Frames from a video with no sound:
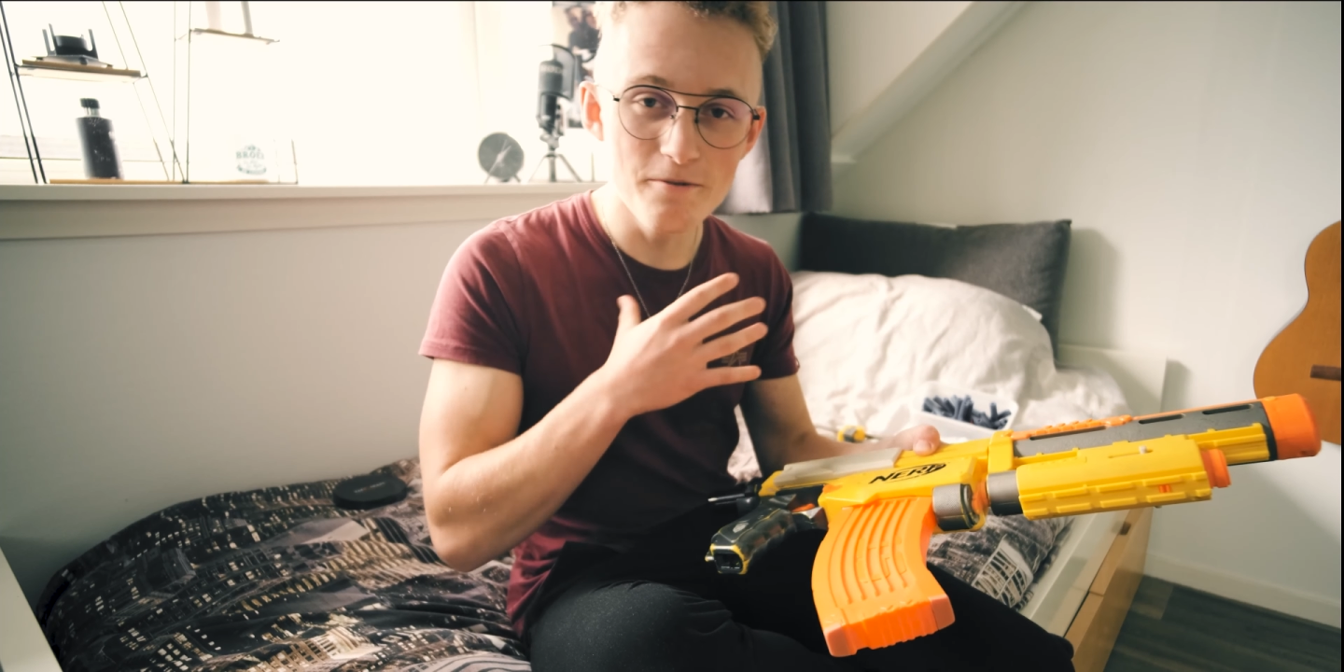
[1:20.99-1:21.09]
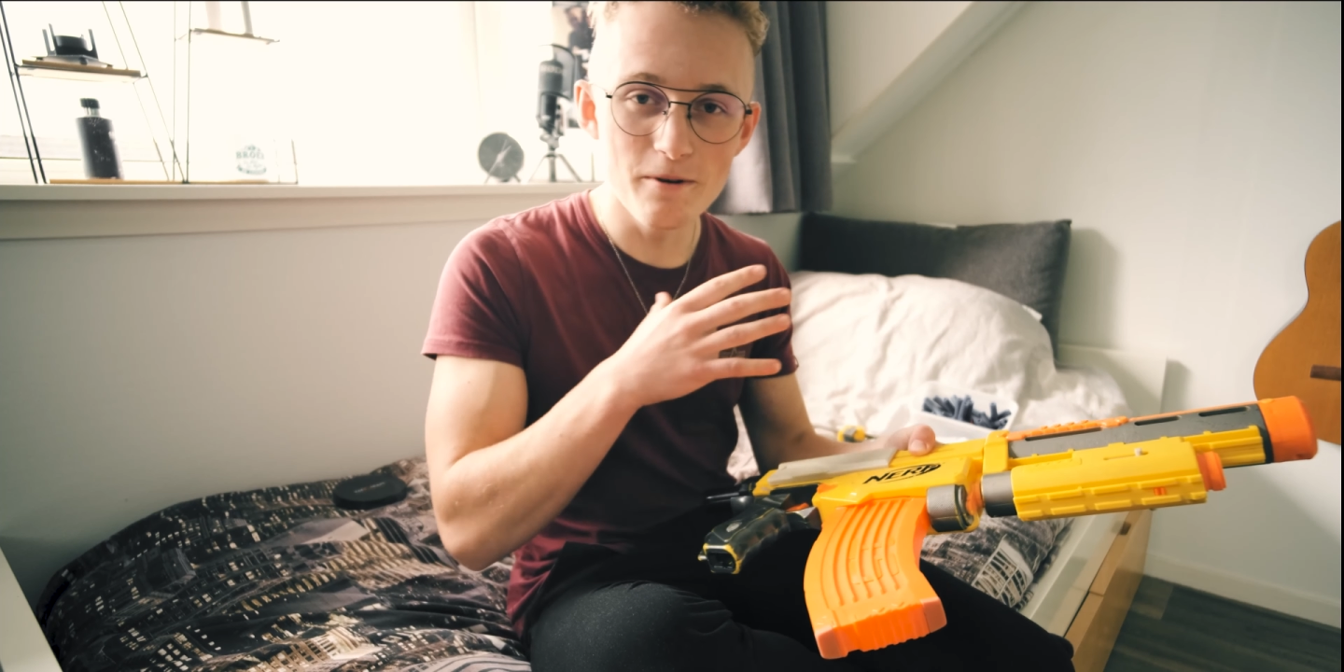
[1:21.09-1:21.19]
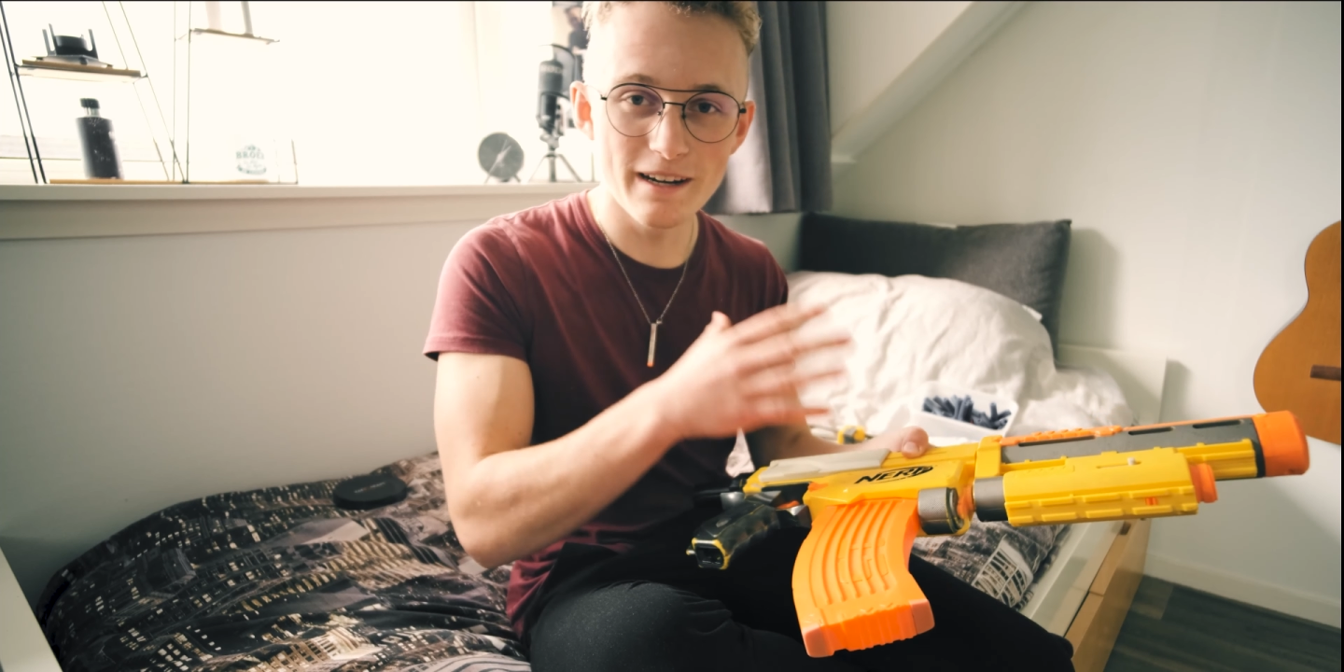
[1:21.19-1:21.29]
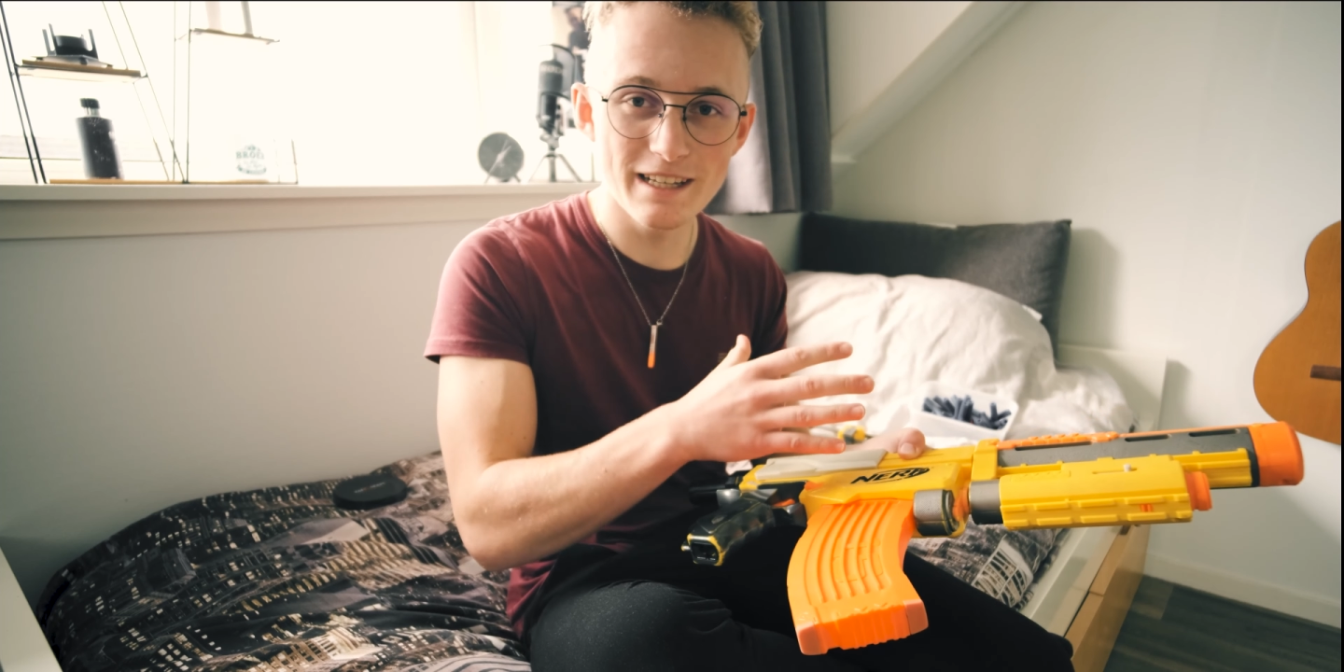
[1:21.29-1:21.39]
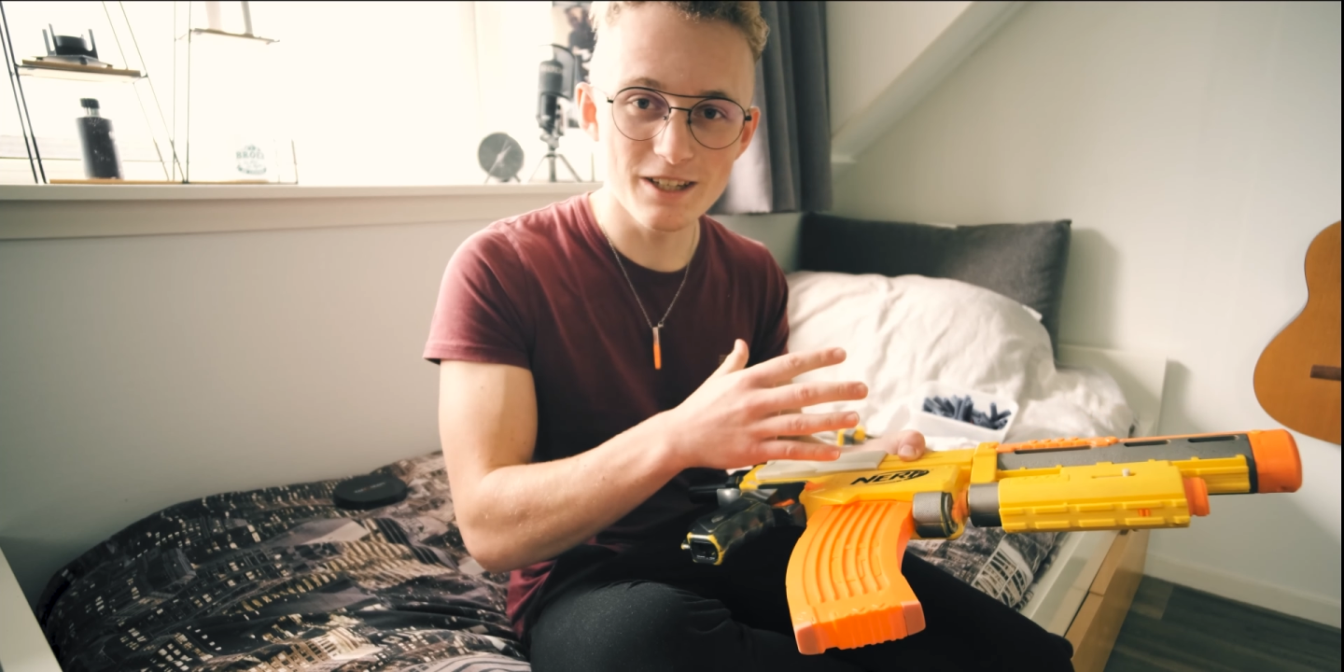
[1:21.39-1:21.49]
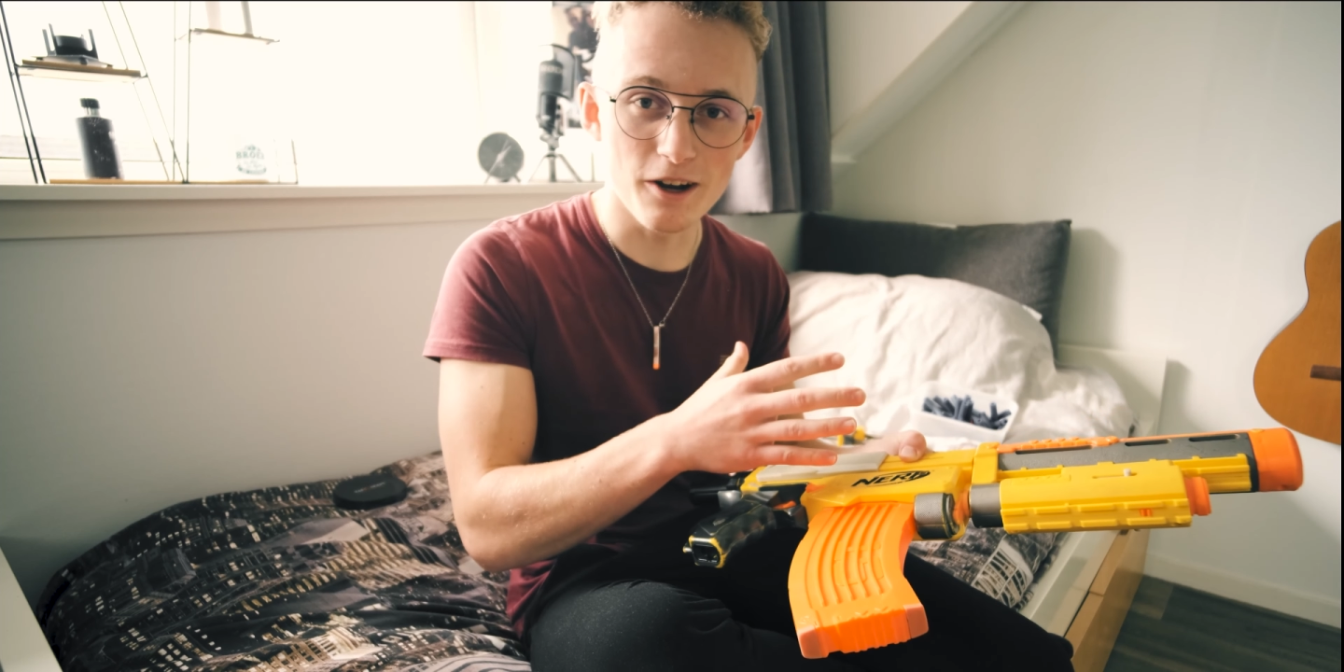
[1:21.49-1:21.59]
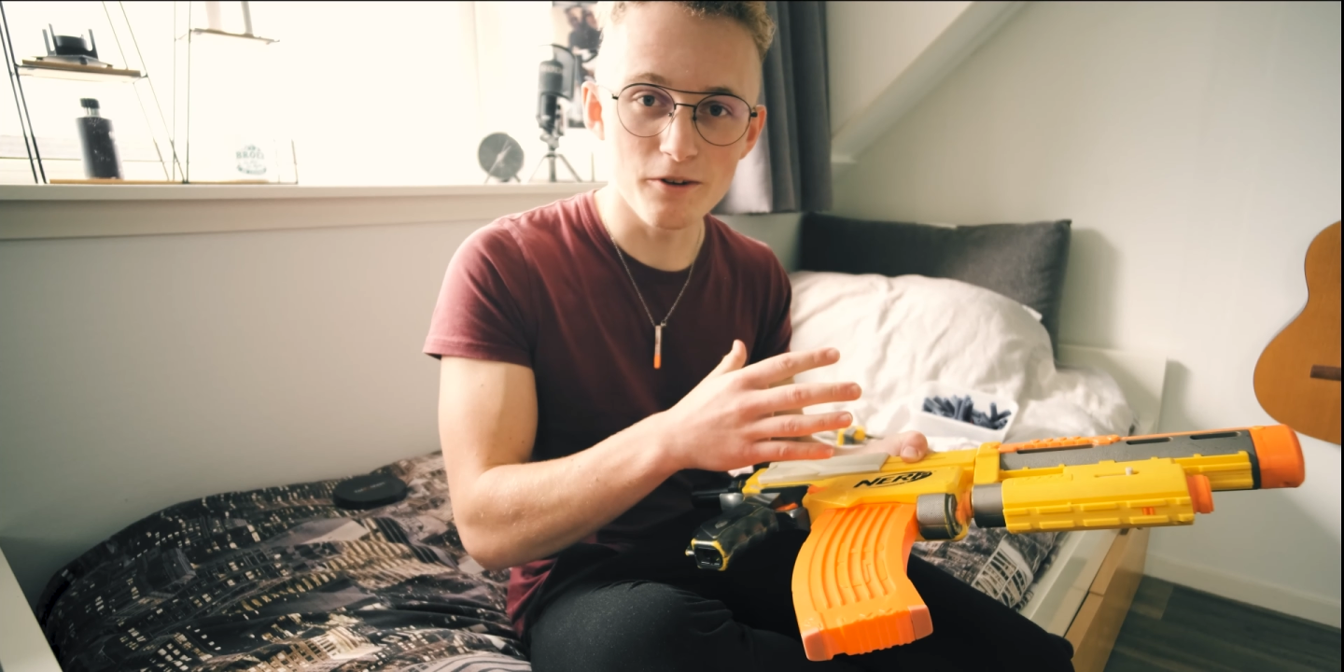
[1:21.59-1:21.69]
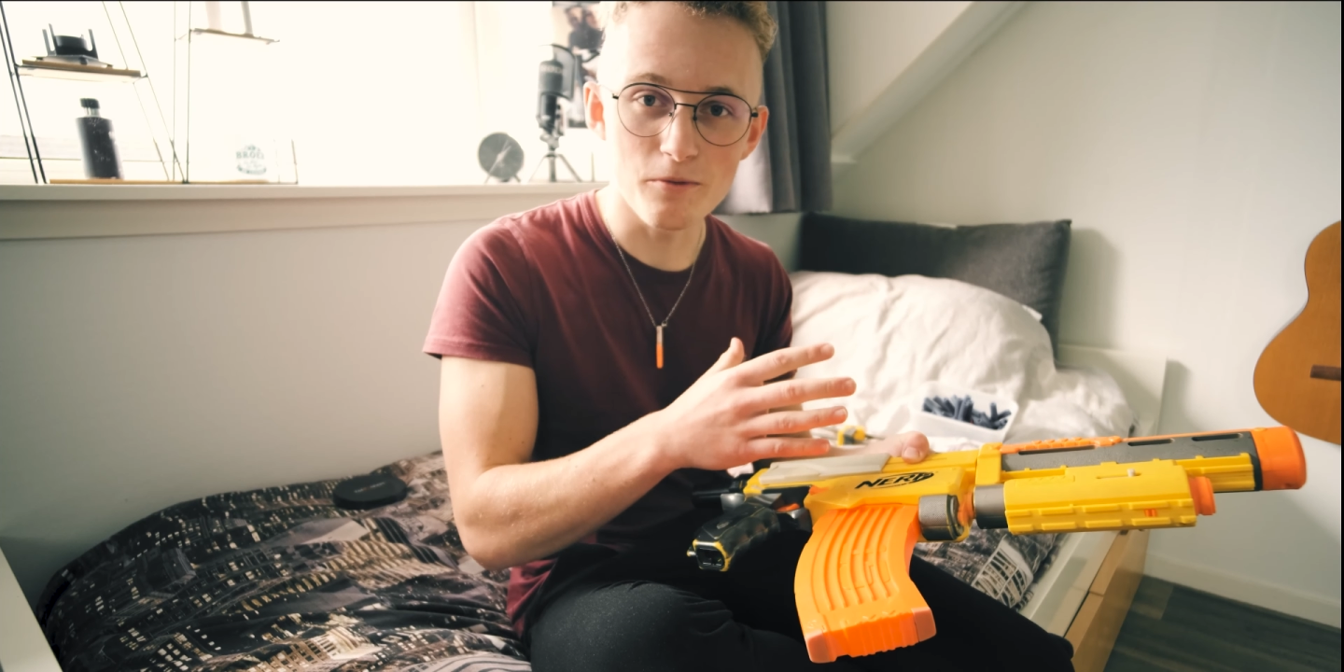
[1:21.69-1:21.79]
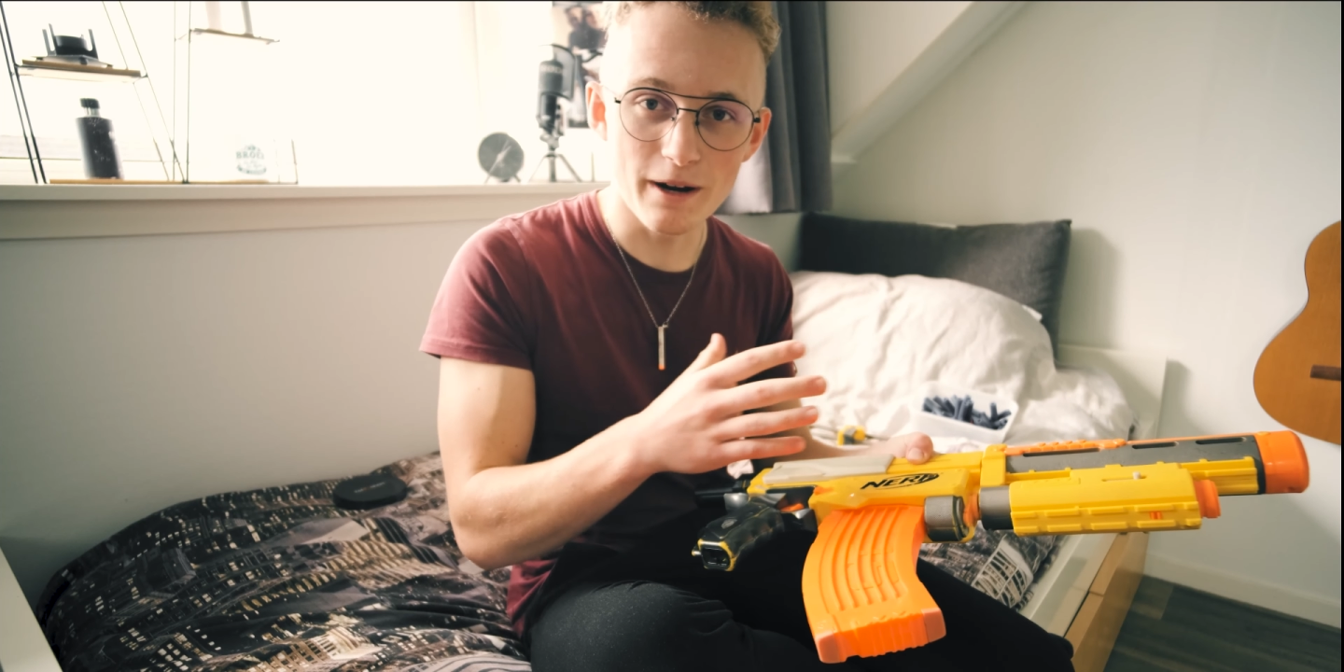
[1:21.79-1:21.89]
with this gun